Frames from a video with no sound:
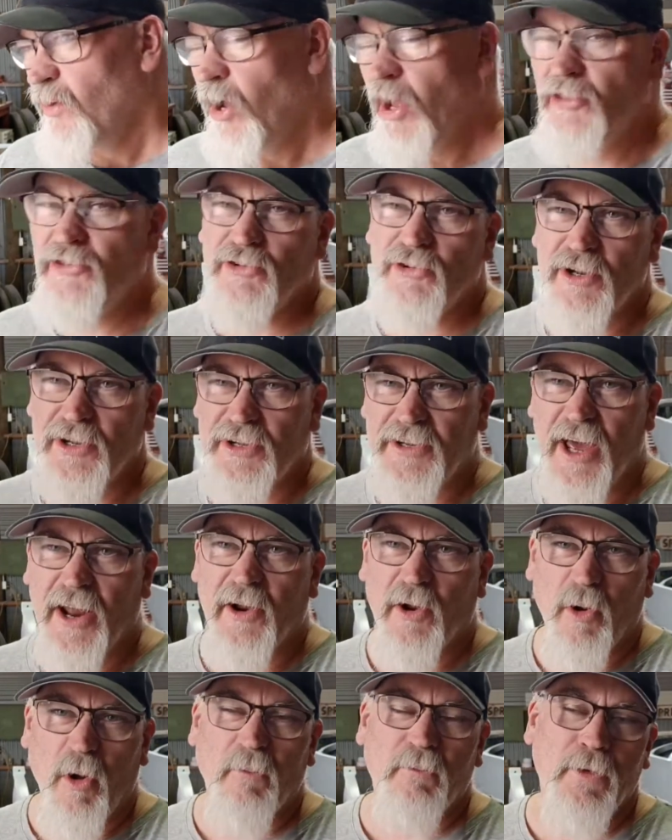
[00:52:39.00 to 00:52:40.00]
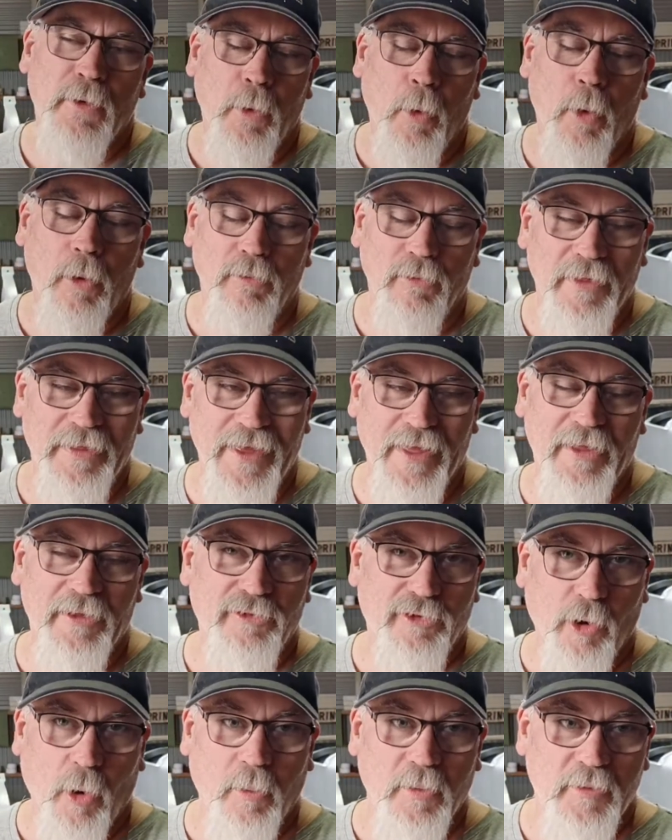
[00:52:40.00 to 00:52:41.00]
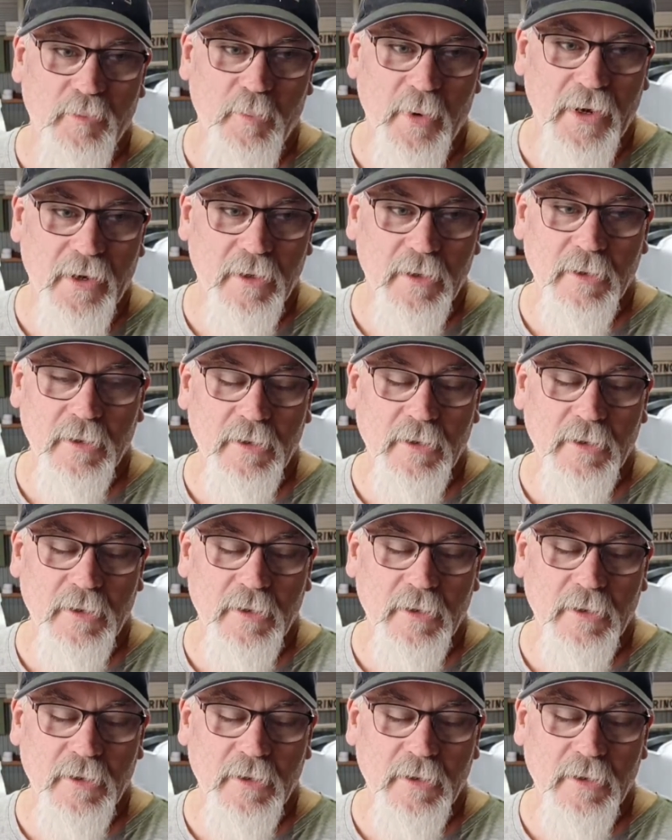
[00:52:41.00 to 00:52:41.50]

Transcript: I'd sort of done it off and on with other jobs, but